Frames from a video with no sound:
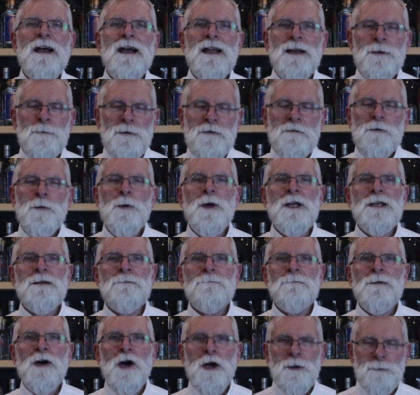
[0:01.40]
Hello
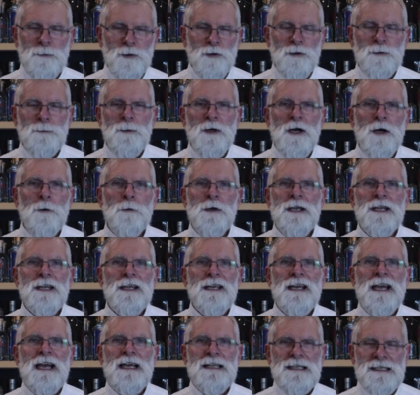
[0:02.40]
everyone, I'm Lloyd Barwick
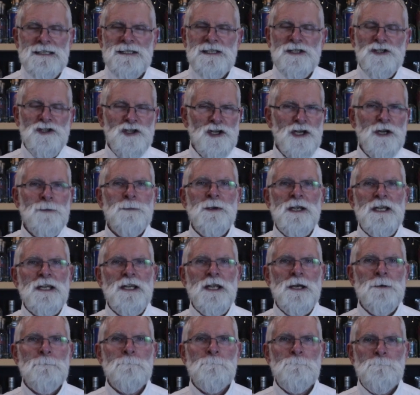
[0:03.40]
and this is Gin
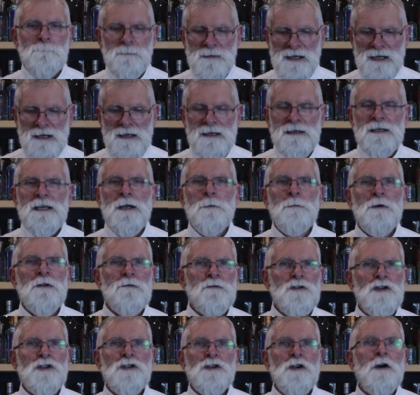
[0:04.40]
Opinion. Now
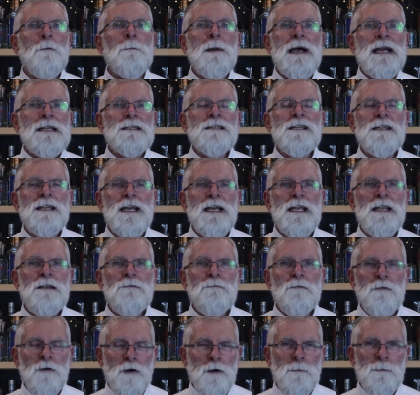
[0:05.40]
we've just got back today
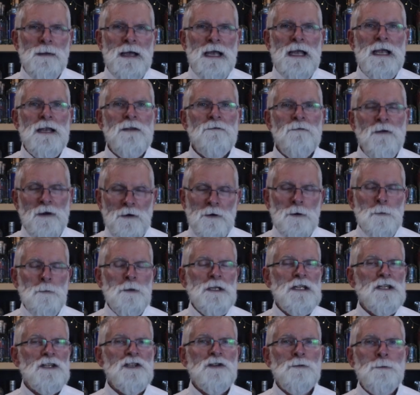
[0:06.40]
from a very
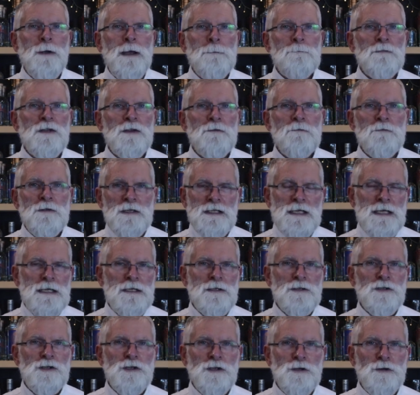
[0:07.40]
windswept
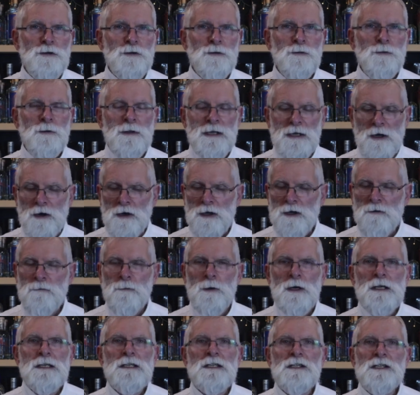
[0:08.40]
visit to the Isle of
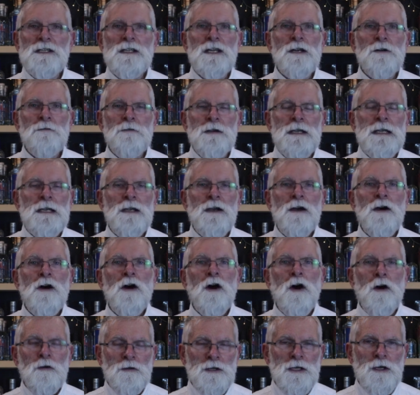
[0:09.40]
Wight distillery
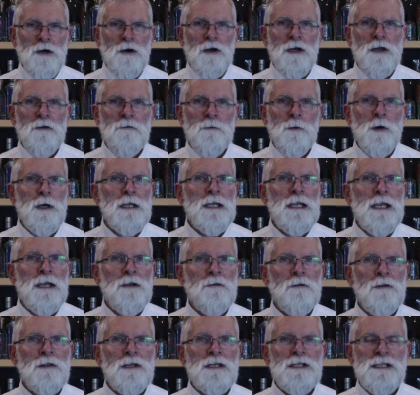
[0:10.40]
on the Isle of Wight
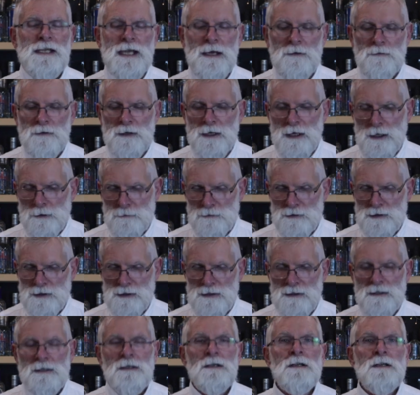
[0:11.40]
here on the south coast.